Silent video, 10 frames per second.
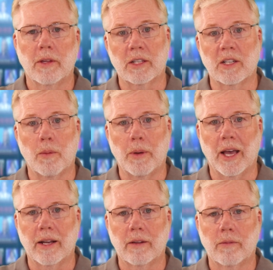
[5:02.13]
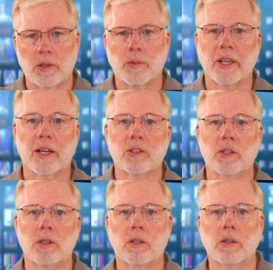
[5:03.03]
That's not bad. Something else
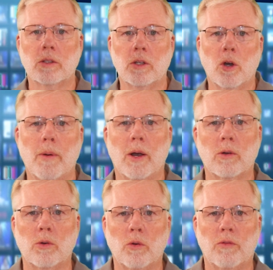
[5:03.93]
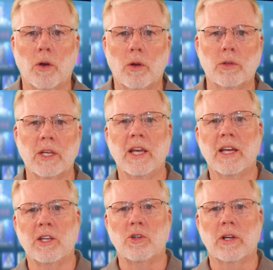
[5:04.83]
to about Google Photos
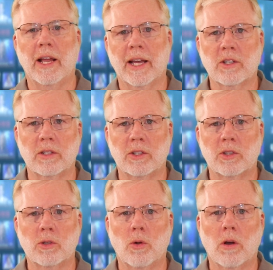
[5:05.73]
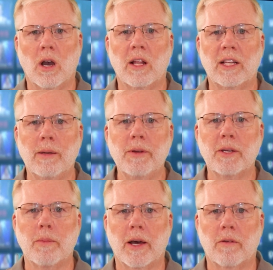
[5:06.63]
is you can actually store
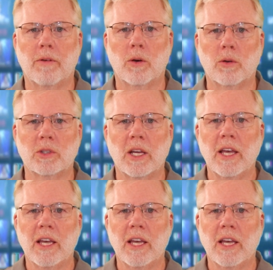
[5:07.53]
unlimited amount of photos